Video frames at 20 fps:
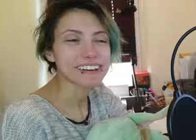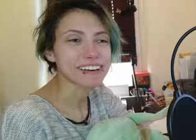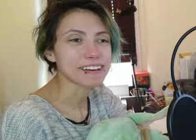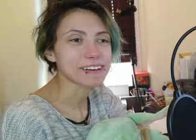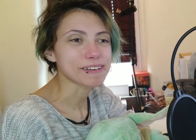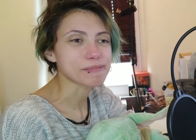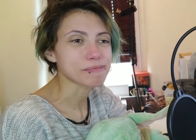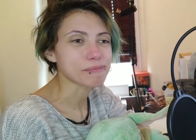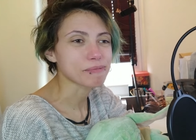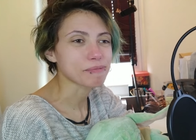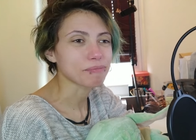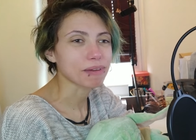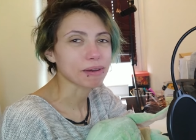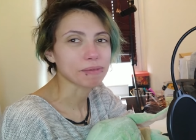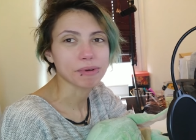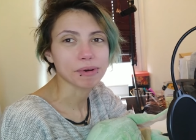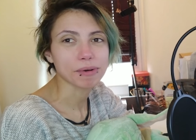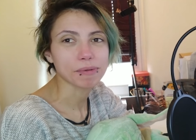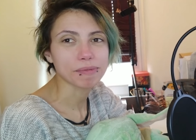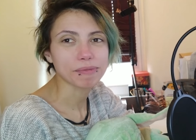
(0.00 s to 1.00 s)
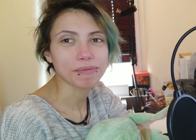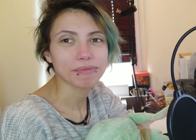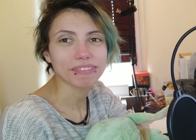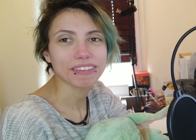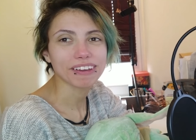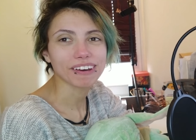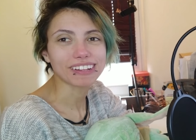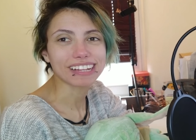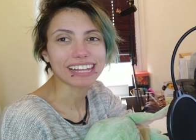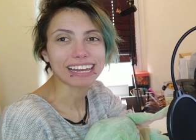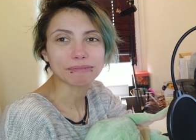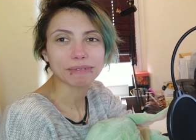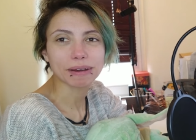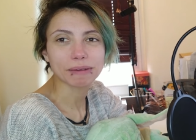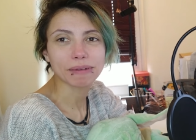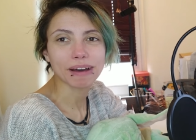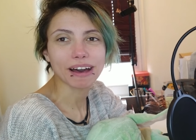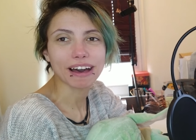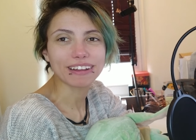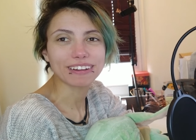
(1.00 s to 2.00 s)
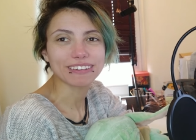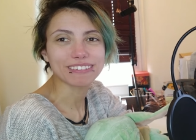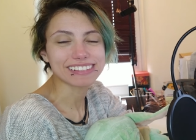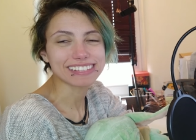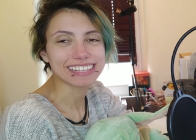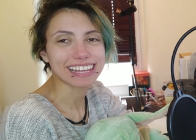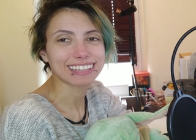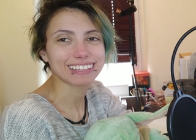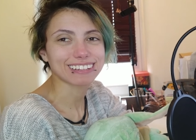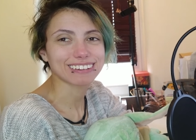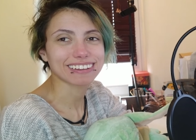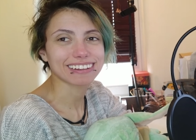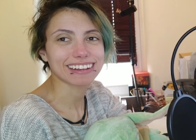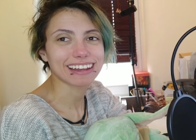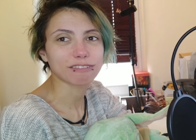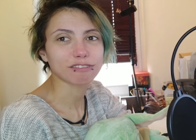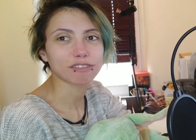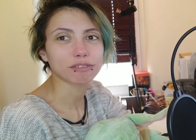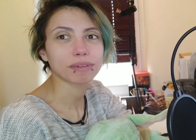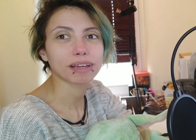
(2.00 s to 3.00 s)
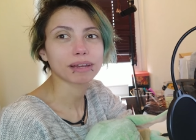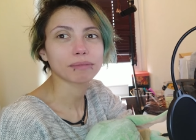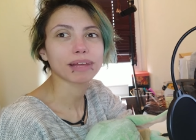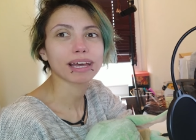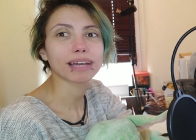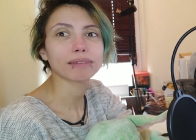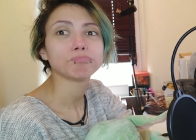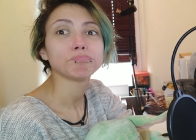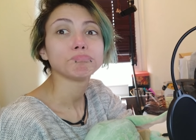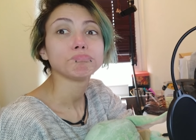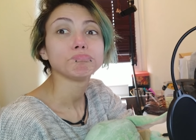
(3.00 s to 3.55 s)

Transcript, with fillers: um my mum or like my partner is like looking after me, I'm like